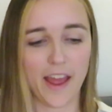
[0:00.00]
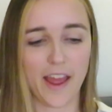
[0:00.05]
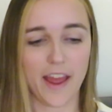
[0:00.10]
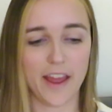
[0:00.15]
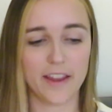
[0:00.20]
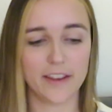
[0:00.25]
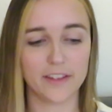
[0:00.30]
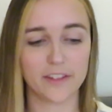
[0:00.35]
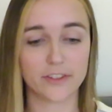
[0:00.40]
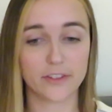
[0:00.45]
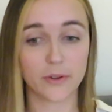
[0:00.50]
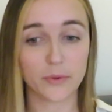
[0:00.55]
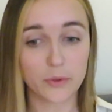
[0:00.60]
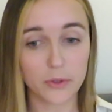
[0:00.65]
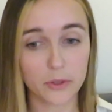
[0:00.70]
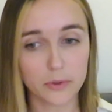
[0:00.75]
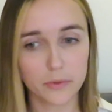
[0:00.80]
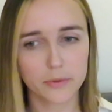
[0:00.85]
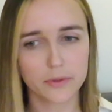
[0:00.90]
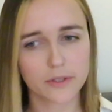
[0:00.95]
And so
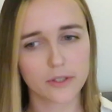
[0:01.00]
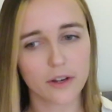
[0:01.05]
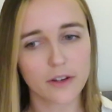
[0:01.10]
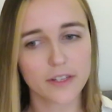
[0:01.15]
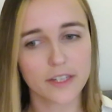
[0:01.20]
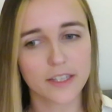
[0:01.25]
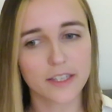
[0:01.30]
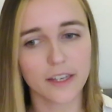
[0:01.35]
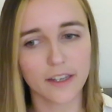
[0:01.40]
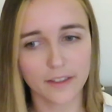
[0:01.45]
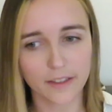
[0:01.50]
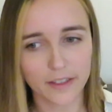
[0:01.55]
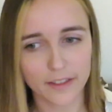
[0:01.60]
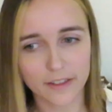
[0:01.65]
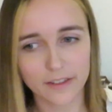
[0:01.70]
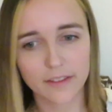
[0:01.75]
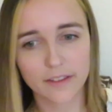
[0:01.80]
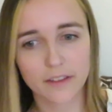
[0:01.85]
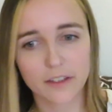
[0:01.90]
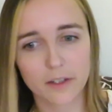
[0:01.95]
you start to get like
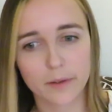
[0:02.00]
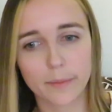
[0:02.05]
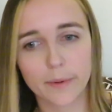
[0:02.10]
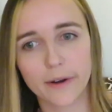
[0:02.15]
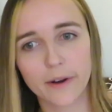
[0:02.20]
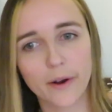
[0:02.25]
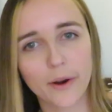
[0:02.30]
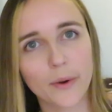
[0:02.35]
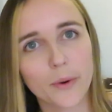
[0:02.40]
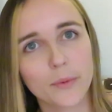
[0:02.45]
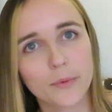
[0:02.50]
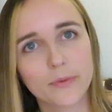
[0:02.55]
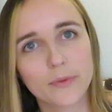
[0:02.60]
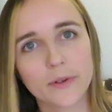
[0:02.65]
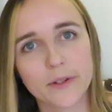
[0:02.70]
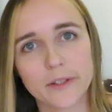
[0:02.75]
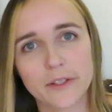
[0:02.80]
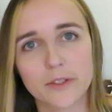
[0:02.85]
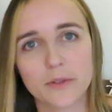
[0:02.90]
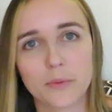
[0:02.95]
a little bit
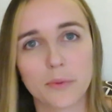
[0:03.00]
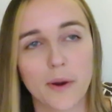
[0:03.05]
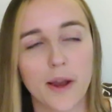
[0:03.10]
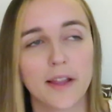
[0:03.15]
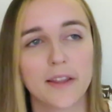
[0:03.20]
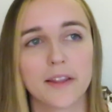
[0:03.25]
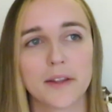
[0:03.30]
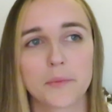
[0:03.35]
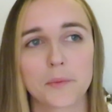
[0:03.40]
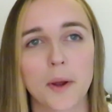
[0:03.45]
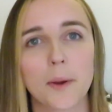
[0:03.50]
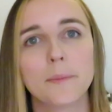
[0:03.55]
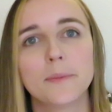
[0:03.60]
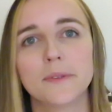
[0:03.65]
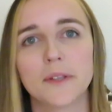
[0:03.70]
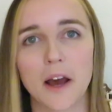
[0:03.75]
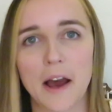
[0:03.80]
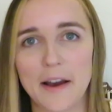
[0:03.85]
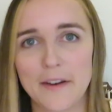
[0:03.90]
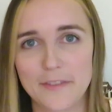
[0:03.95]
hopeful as well. It
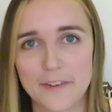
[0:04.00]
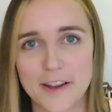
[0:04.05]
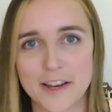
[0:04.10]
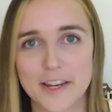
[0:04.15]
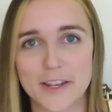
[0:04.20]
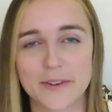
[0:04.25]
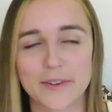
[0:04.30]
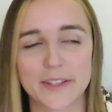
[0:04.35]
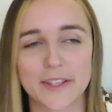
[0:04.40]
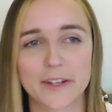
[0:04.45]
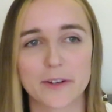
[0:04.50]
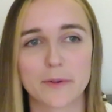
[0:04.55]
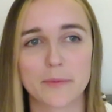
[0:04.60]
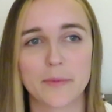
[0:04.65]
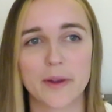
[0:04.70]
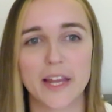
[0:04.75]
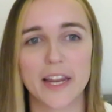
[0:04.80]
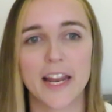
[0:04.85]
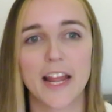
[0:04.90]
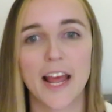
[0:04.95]
rubs off on you a little
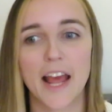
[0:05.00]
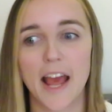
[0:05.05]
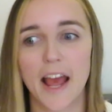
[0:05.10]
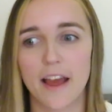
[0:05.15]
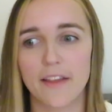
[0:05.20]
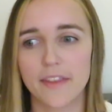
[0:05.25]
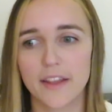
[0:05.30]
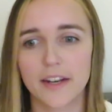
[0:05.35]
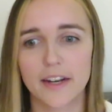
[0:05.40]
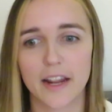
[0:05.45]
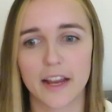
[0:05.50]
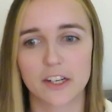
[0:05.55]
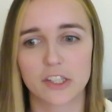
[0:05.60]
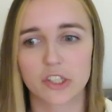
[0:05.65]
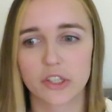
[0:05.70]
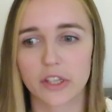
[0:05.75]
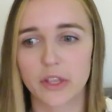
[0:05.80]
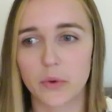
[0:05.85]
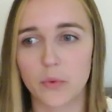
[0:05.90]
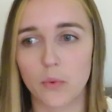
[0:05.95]
bit, and then it
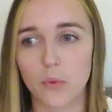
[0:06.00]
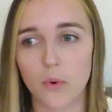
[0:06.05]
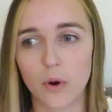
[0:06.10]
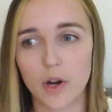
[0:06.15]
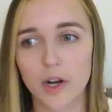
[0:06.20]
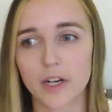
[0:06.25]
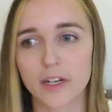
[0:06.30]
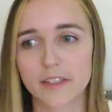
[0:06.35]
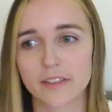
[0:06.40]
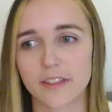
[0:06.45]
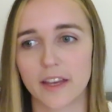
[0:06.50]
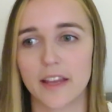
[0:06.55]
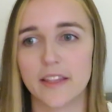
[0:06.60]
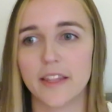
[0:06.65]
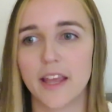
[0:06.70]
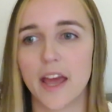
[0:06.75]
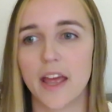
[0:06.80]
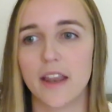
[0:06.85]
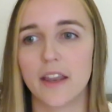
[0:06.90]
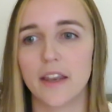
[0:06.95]
actually works.
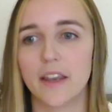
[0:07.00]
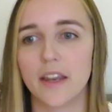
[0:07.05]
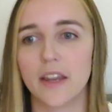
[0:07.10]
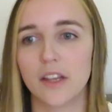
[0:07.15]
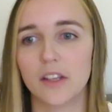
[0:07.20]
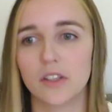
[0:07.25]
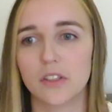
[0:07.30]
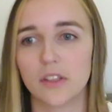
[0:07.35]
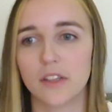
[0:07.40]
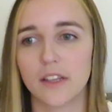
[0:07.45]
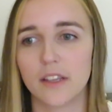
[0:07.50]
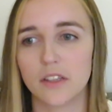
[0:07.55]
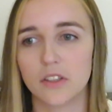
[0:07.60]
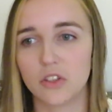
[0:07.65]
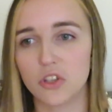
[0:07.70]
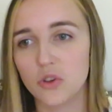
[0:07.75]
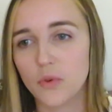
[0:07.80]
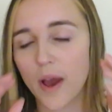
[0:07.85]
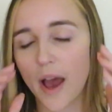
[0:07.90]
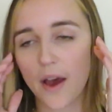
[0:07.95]
And then
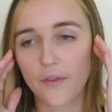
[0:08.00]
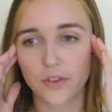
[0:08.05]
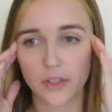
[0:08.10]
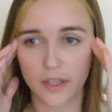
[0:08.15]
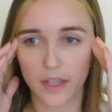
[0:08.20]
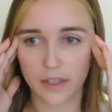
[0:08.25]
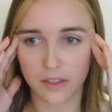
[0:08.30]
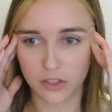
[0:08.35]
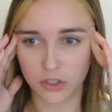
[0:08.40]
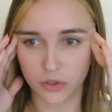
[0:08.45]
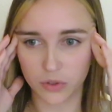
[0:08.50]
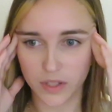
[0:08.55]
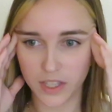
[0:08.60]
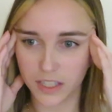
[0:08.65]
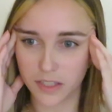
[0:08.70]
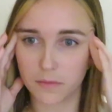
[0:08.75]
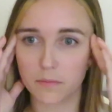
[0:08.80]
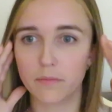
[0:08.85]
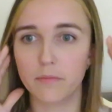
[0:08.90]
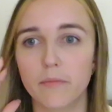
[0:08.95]
you have to like do
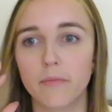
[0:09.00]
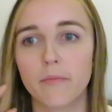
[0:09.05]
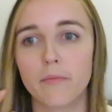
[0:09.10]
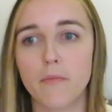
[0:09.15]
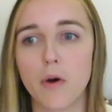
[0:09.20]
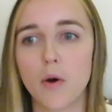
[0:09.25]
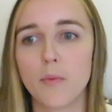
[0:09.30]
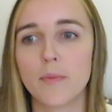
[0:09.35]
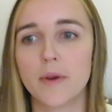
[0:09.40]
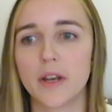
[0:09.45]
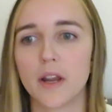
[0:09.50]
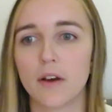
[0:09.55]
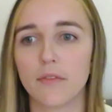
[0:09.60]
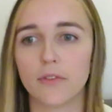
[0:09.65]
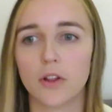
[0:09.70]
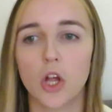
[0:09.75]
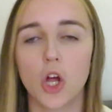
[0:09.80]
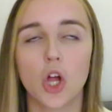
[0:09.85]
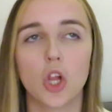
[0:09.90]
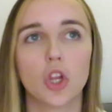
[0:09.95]
this moment
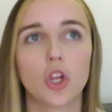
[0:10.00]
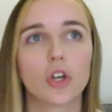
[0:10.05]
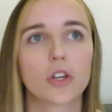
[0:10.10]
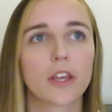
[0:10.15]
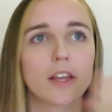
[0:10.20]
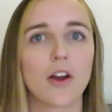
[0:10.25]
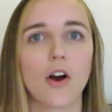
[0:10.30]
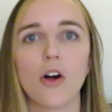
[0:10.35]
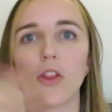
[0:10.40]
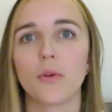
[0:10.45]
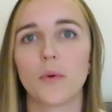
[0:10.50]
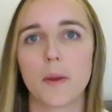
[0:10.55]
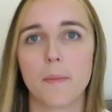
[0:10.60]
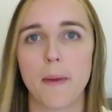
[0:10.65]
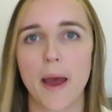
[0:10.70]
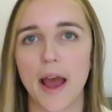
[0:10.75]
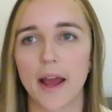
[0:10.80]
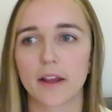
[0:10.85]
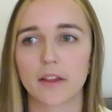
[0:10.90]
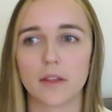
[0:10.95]
of looking all the way
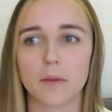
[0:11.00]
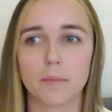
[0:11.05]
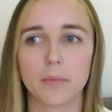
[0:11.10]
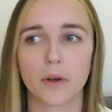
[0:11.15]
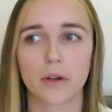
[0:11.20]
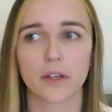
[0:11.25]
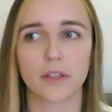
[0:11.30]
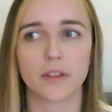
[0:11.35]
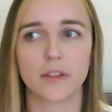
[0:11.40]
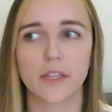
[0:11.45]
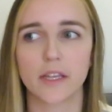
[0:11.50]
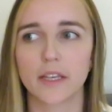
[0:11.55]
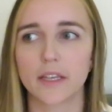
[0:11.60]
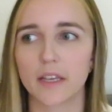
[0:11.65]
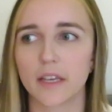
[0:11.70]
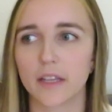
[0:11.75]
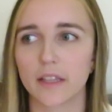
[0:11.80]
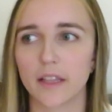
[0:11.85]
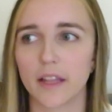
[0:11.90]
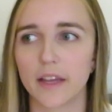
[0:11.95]
back in the book and
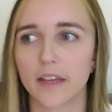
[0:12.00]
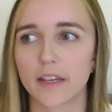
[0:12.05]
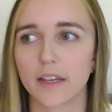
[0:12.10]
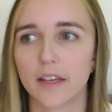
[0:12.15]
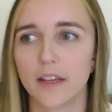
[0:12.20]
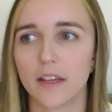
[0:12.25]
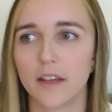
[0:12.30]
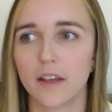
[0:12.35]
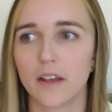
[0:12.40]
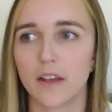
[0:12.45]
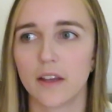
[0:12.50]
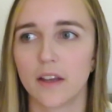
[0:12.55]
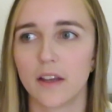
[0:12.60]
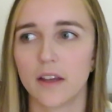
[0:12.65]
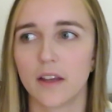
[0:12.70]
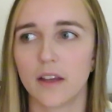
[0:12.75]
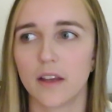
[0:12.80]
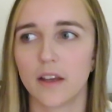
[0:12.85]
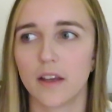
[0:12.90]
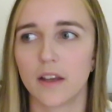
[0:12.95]
thinking like,
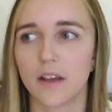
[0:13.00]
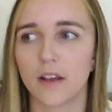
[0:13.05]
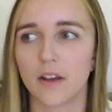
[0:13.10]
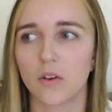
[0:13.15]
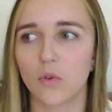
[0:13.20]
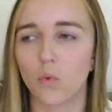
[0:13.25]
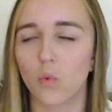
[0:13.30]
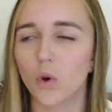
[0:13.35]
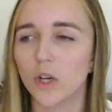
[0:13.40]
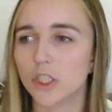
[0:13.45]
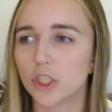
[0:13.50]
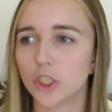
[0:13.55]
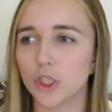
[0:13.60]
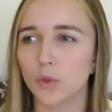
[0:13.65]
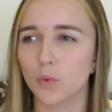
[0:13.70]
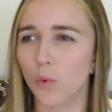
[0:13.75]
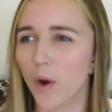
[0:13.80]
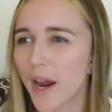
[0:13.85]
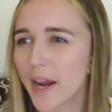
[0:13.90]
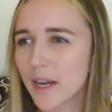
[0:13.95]
was she
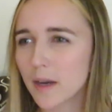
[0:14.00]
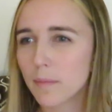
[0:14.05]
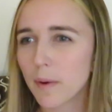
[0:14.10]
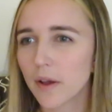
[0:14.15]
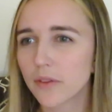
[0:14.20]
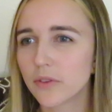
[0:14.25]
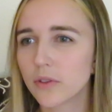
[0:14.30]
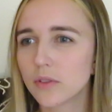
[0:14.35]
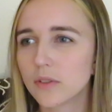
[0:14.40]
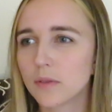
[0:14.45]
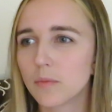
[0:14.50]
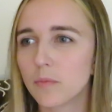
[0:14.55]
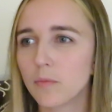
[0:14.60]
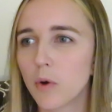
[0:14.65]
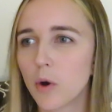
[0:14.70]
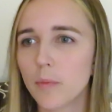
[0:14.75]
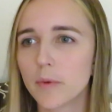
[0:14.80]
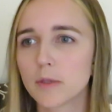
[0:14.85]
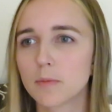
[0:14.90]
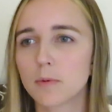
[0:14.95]
right about those
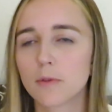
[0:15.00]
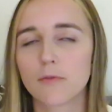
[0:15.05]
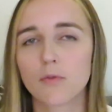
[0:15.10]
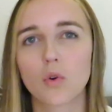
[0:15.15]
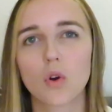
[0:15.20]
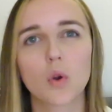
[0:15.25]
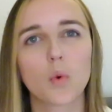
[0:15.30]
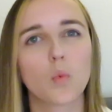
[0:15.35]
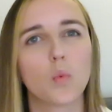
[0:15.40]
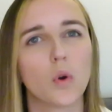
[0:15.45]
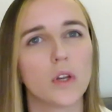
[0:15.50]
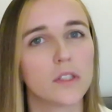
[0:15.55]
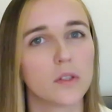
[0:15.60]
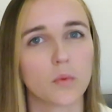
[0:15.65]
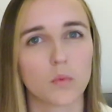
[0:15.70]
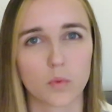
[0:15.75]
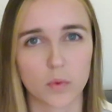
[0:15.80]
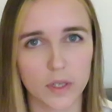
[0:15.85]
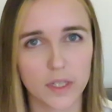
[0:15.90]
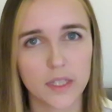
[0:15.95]
moments before? Was
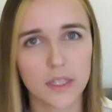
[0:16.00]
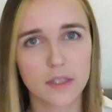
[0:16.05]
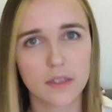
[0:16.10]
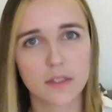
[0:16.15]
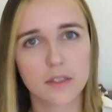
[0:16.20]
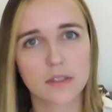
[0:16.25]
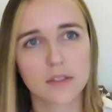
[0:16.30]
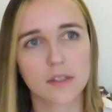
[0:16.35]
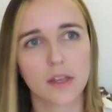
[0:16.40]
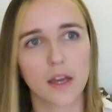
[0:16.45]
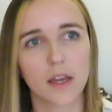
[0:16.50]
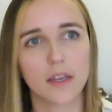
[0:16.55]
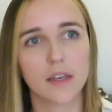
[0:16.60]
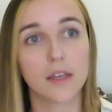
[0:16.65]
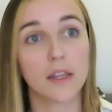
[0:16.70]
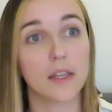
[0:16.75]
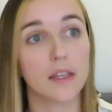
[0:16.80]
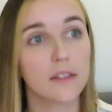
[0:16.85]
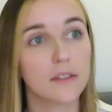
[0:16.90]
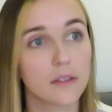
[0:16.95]
it really the
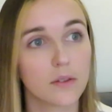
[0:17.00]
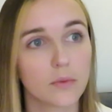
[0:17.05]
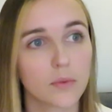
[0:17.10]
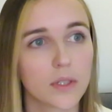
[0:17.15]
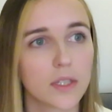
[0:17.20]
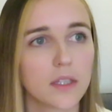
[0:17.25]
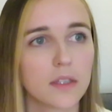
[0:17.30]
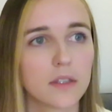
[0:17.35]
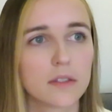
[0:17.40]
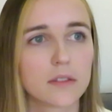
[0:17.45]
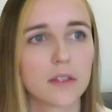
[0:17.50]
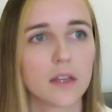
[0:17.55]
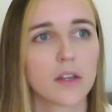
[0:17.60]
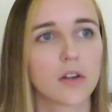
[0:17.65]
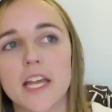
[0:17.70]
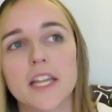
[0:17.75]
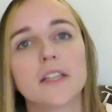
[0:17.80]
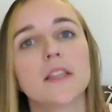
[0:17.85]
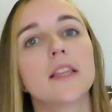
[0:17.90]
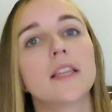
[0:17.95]
sun? Is it really the sun?
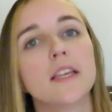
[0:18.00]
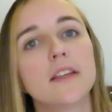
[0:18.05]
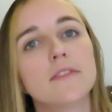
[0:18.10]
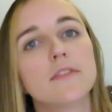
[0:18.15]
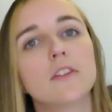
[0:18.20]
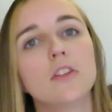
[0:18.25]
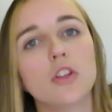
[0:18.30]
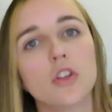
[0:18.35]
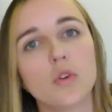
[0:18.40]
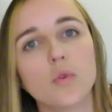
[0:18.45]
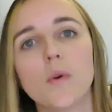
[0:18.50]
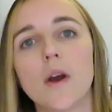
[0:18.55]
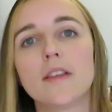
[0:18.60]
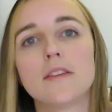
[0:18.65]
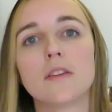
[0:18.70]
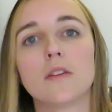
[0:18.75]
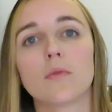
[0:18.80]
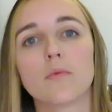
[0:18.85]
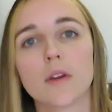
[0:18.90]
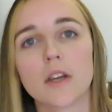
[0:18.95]
It leaves you
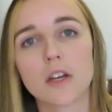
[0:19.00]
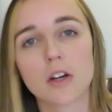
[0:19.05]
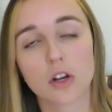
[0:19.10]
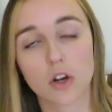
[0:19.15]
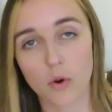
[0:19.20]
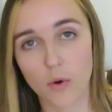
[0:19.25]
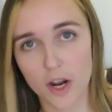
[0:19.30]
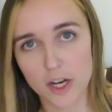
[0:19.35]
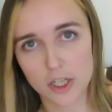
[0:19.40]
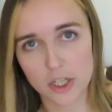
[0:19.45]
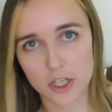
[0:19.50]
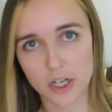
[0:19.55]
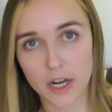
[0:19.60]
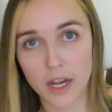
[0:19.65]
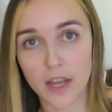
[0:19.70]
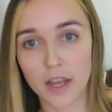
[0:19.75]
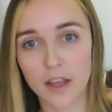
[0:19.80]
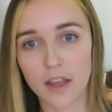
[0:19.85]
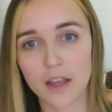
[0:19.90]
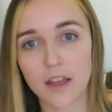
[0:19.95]
as the reader
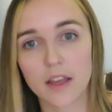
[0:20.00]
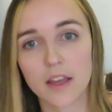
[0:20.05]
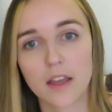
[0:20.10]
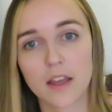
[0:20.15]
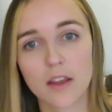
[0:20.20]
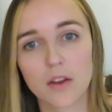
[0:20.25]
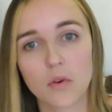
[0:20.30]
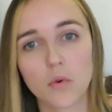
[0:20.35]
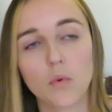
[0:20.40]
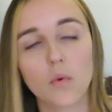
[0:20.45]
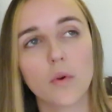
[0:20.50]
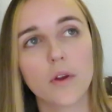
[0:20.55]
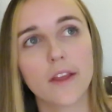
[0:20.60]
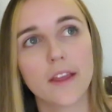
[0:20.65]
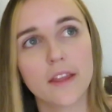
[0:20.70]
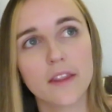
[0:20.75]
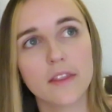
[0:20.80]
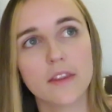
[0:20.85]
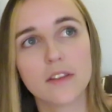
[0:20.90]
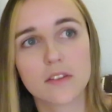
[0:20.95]
questioning,
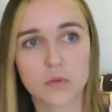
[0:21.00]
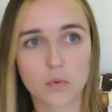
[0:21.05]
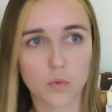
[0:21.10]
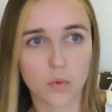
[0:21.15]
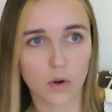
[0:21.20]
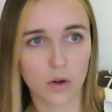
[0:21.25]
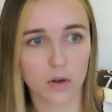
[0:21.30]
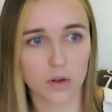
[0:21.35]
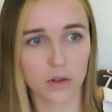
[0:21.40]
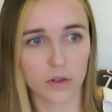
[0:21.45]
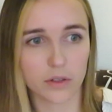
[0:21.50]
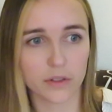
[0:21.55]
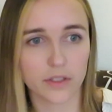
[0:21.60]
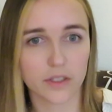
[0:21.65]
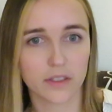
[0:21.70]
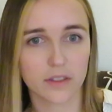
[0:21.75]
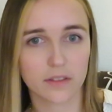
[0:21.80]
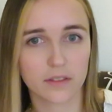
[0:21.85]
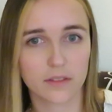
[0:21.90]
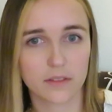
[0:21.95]
in this world,